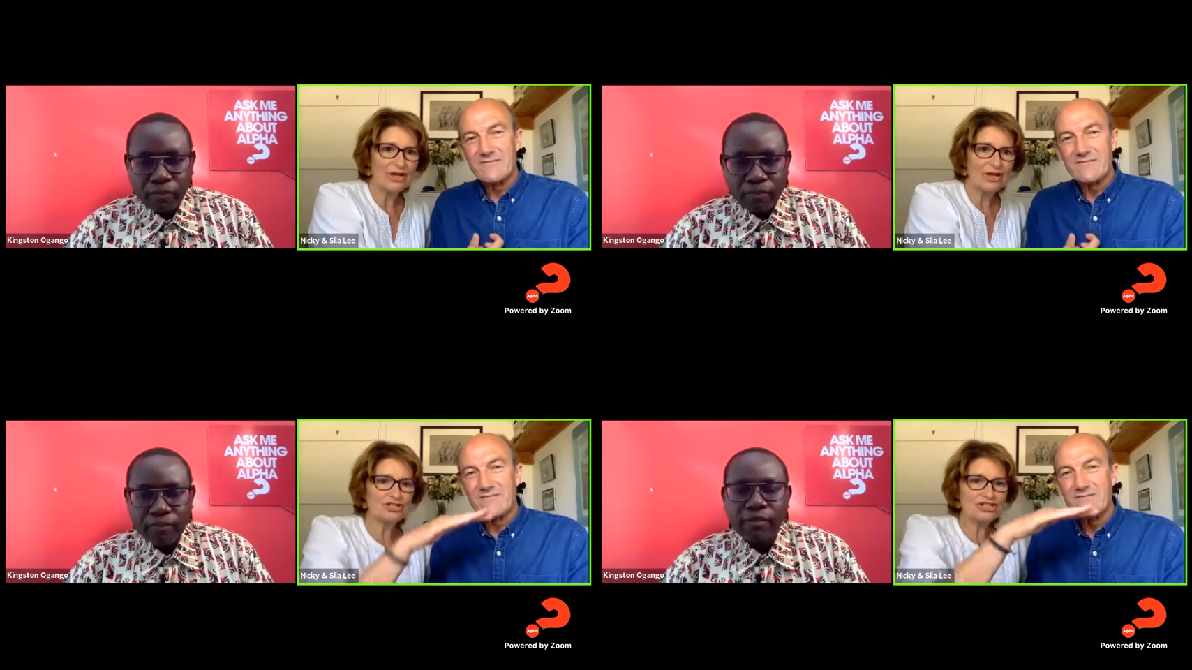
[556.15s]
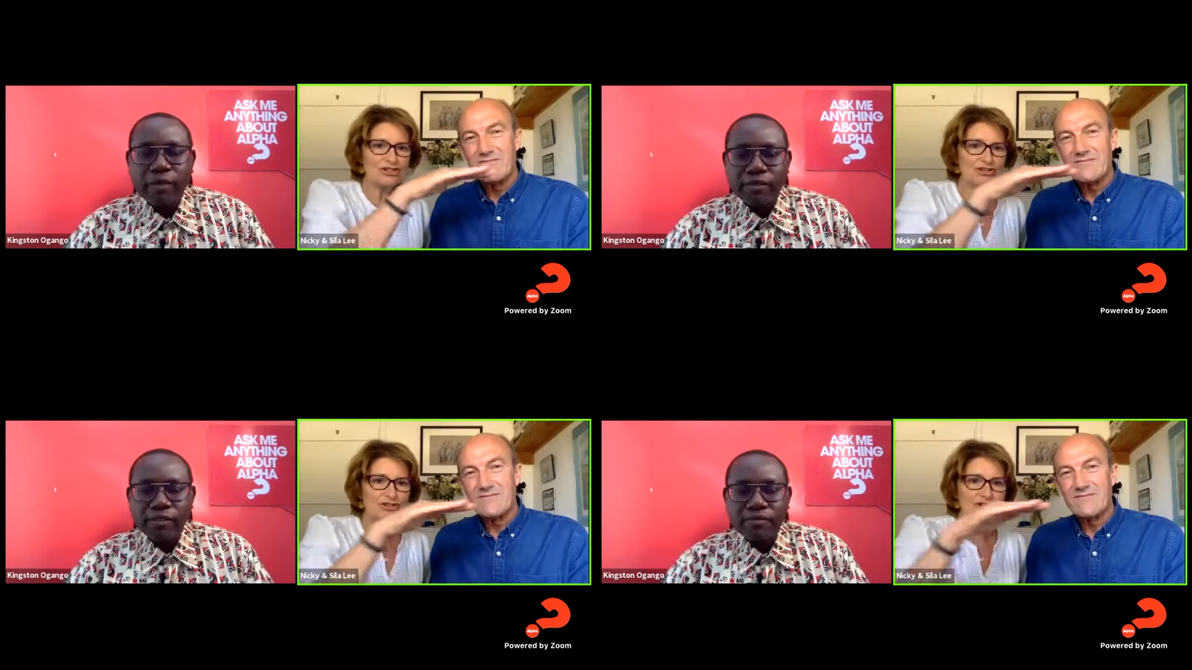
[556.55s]
Speaker 1: not
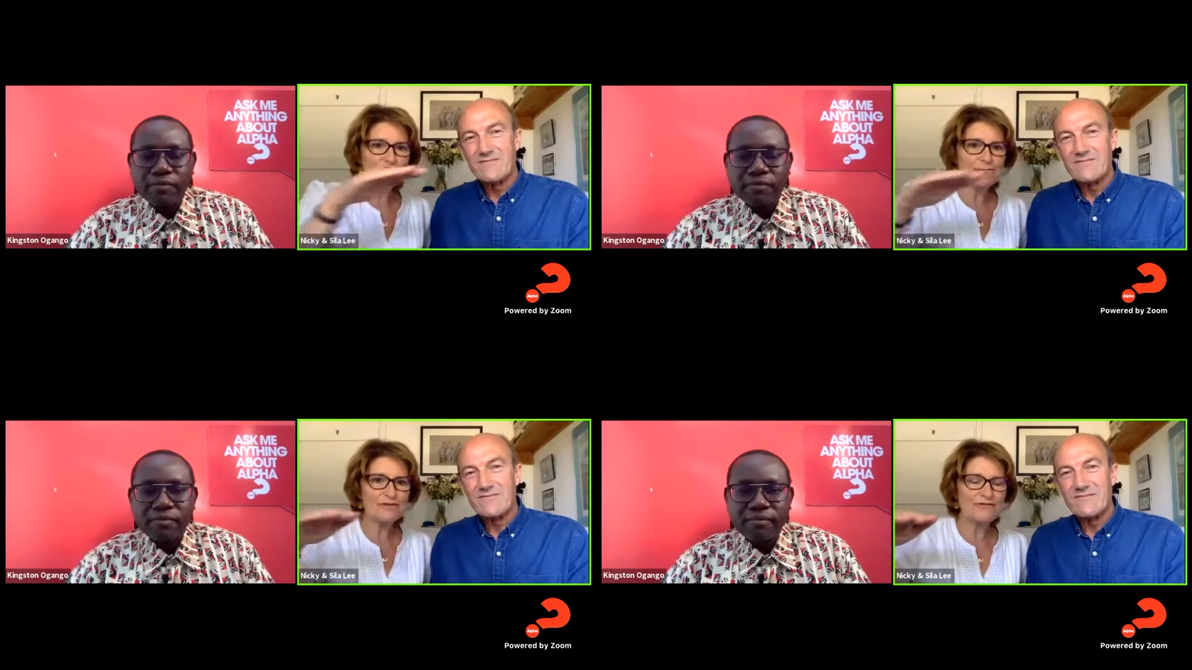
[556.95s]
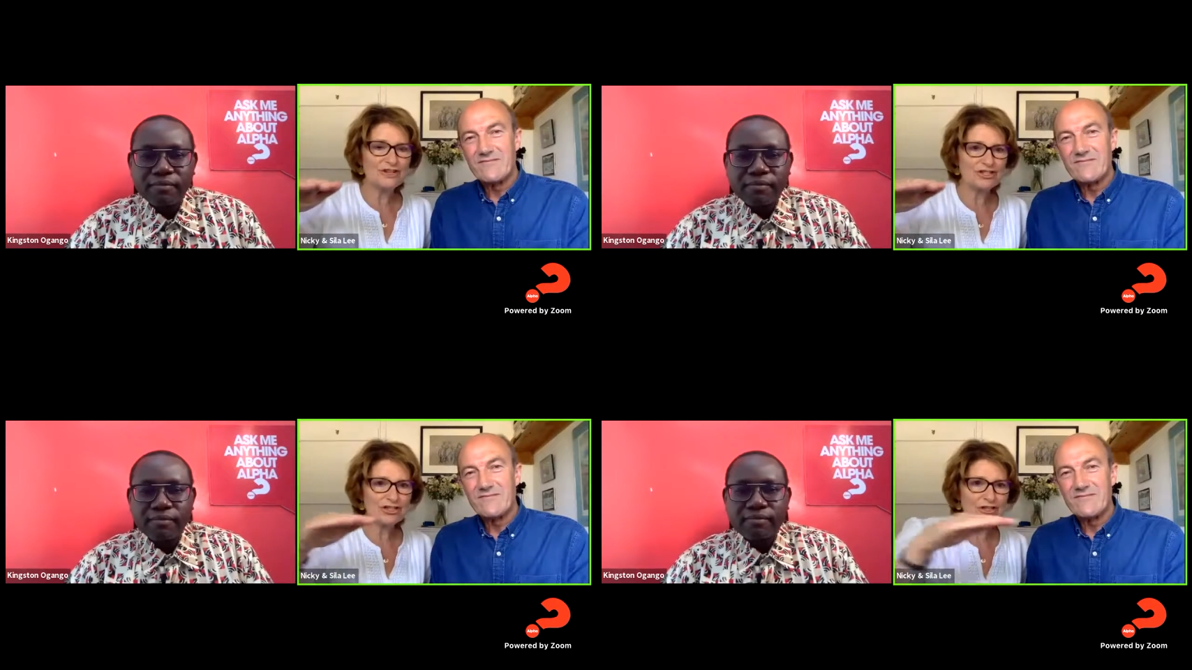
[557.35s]
just on a
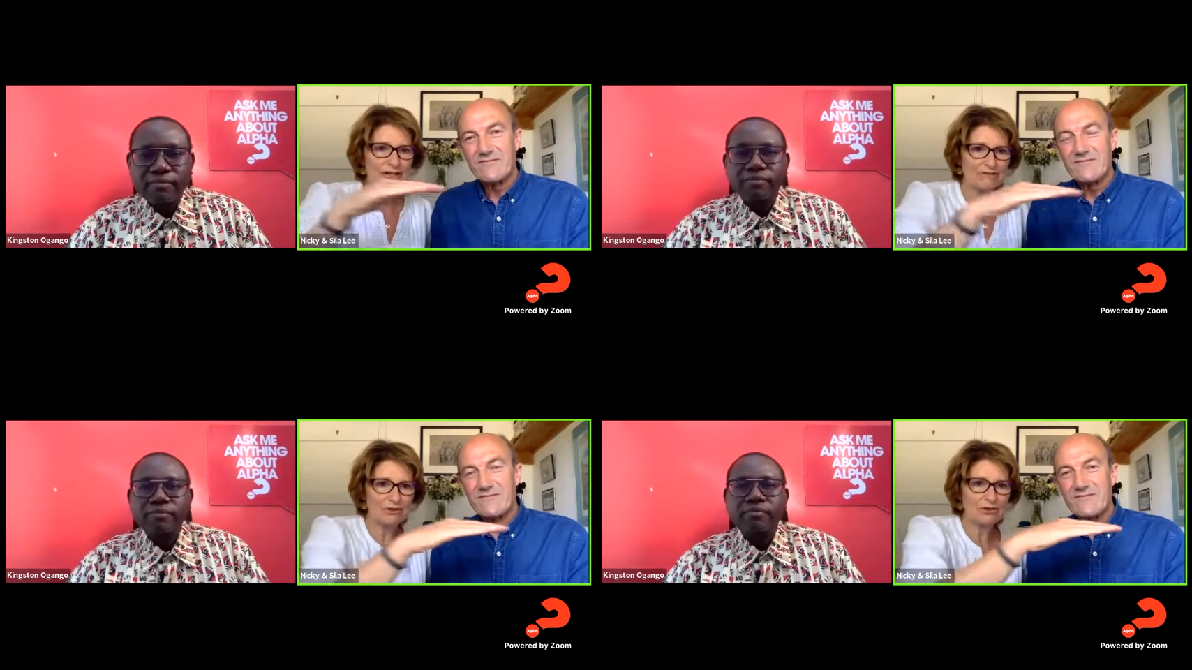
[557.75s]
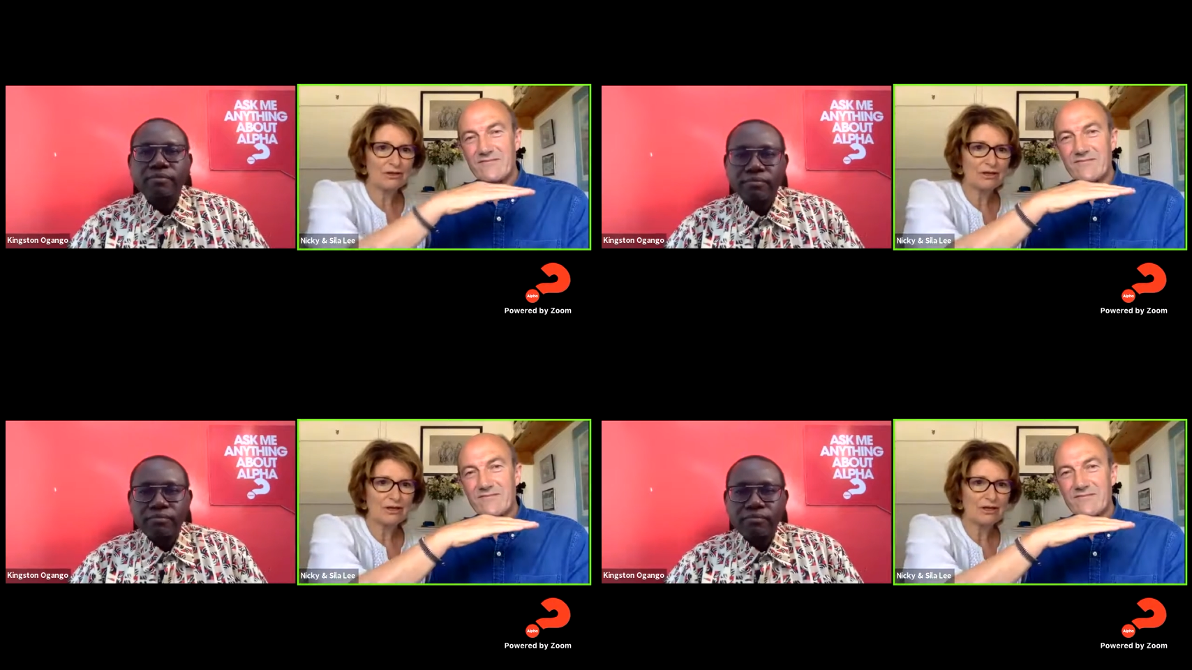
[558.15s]
superficial level